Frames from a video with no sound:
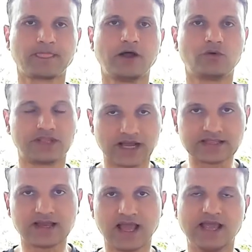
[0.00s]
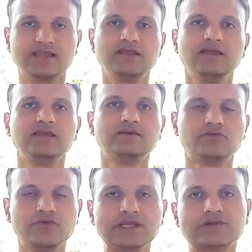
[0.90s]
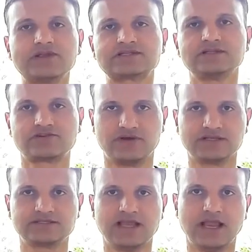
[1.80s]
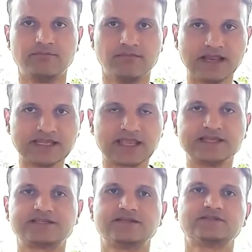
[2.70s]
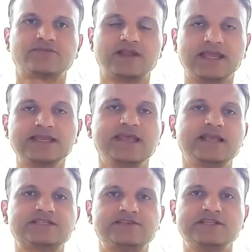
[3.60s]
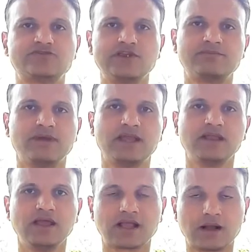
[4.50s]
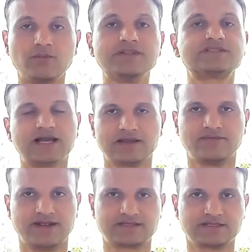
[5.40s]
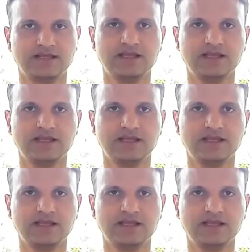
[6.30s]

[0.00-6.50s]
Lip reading: On the other hand, recreational drugs and medications for ADHD treatment come with side effects.